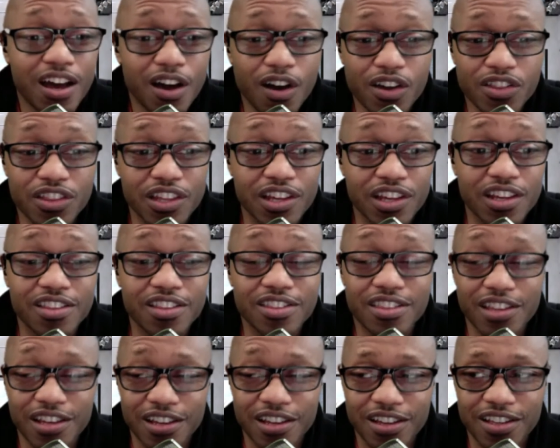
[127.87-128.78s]

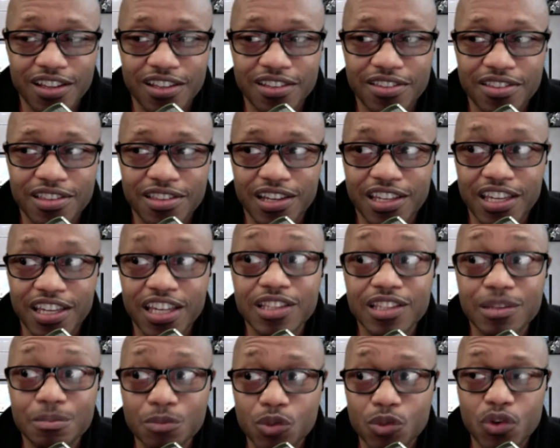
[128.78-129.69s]
the
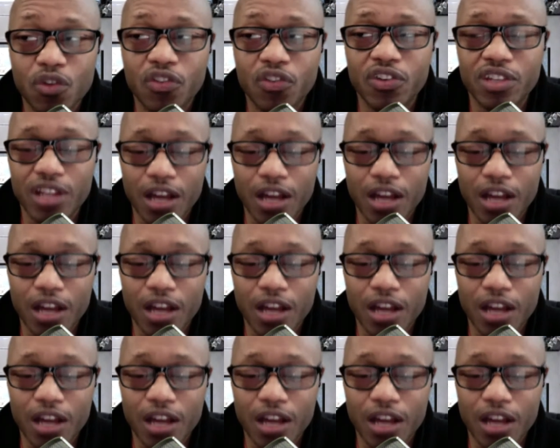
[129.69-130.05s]
Kingdom-Driven